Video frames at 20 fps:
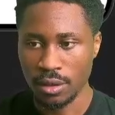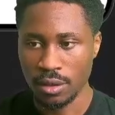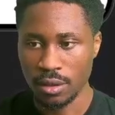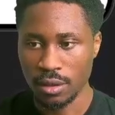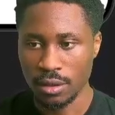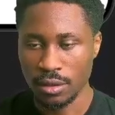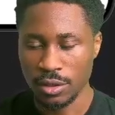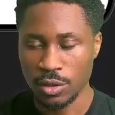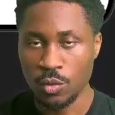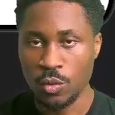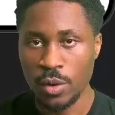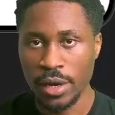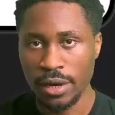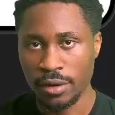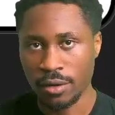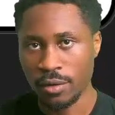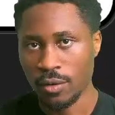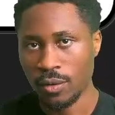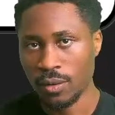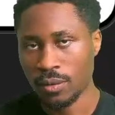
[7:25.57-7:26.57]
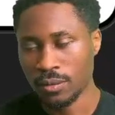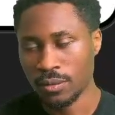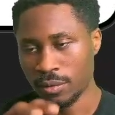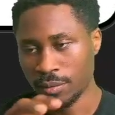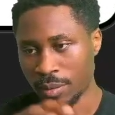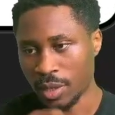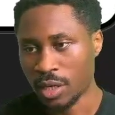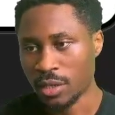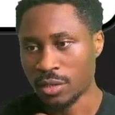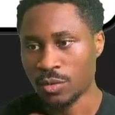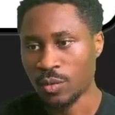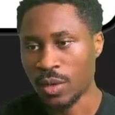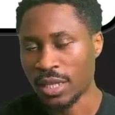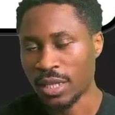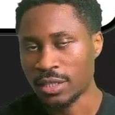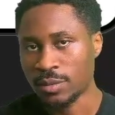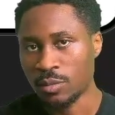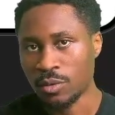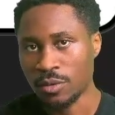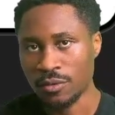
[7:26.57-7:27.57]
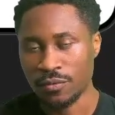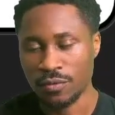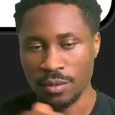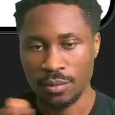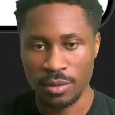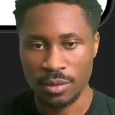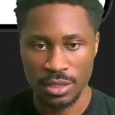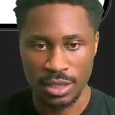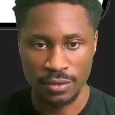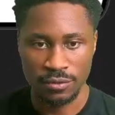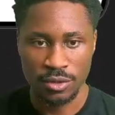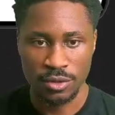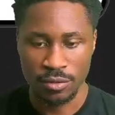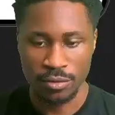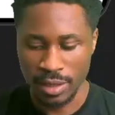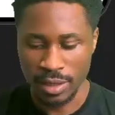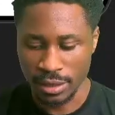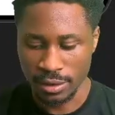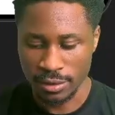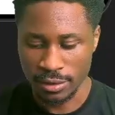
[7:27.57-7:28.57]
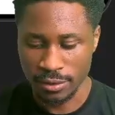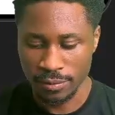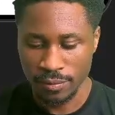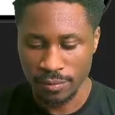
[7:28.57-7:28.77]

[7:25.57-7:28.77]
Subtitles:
square, the box, while it's moving from the left to the right.